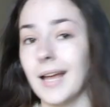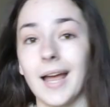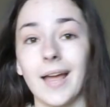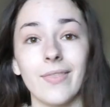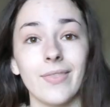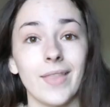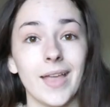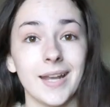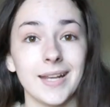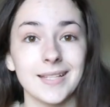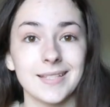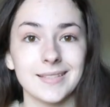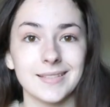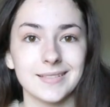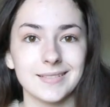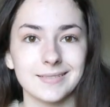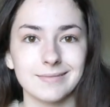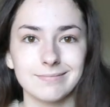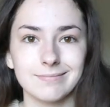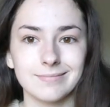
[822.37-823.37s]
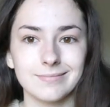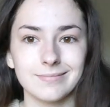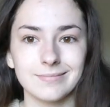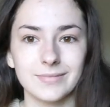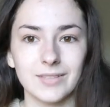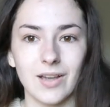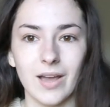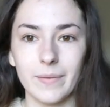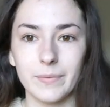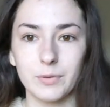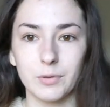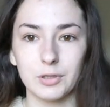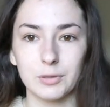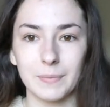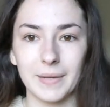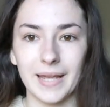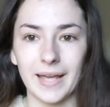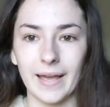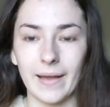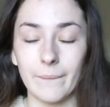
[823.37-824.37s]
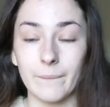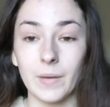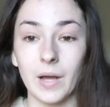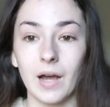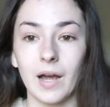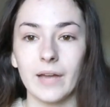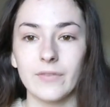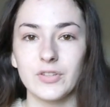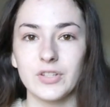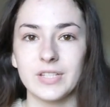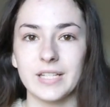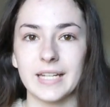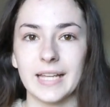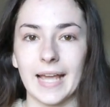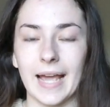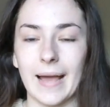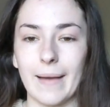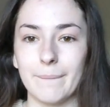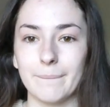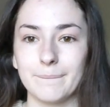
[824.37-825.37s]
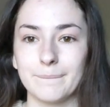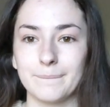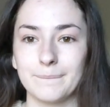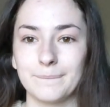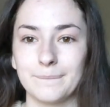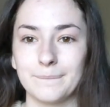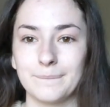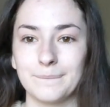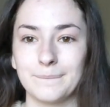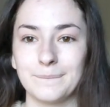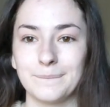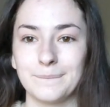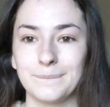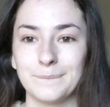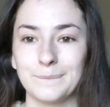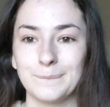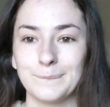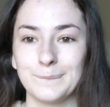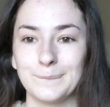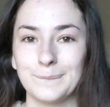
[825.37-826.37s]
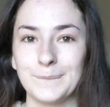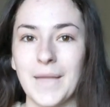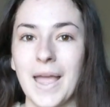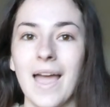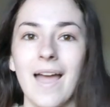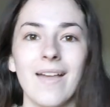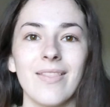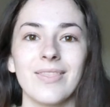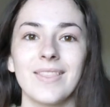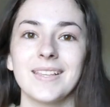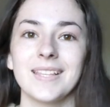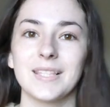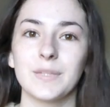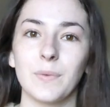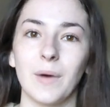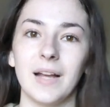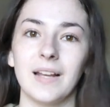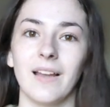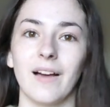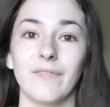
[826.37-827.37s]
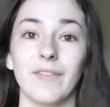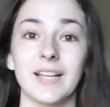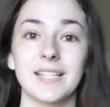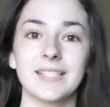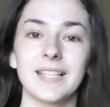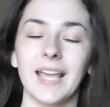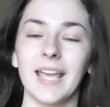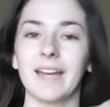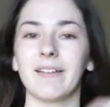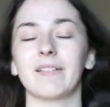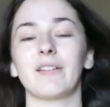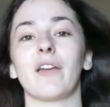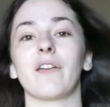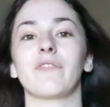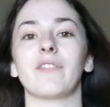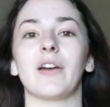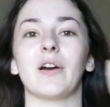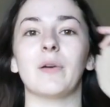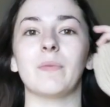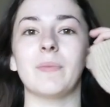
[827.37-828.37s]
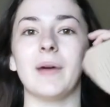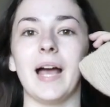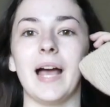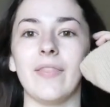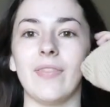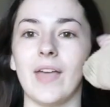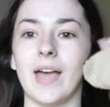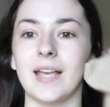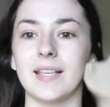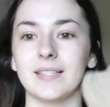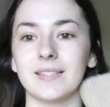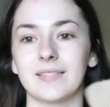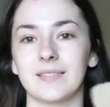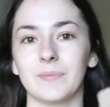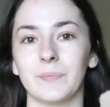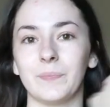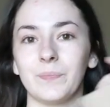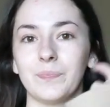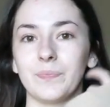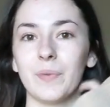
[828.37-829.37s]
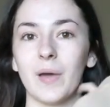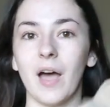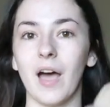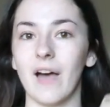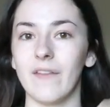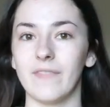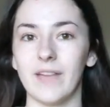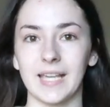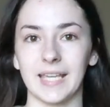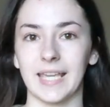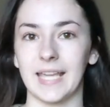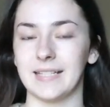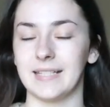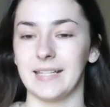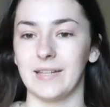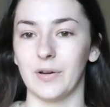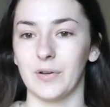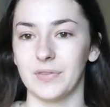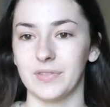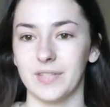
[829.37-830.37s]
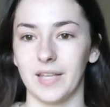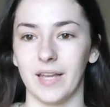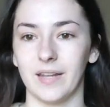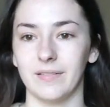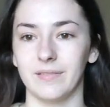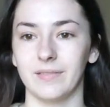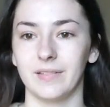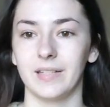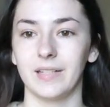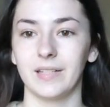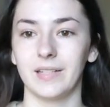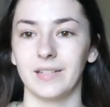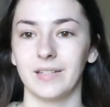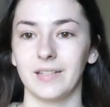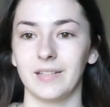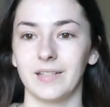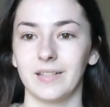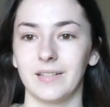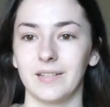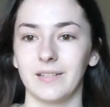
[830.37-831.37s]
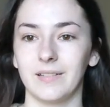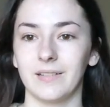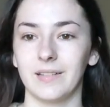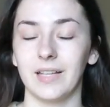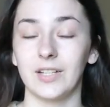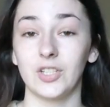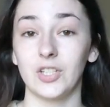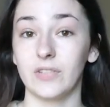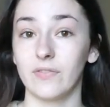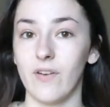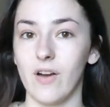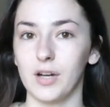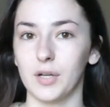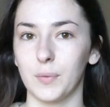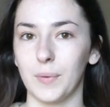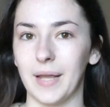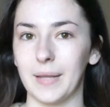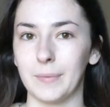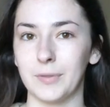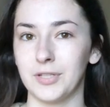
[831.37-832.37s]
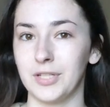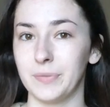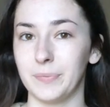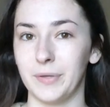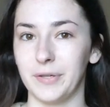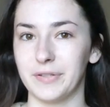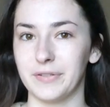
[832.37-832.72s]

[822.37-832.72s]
and then it's time to wash my hair. I've just seen a cat. This is what I love. I sit here and I film and there's perfect kitty content. She's far away, but she's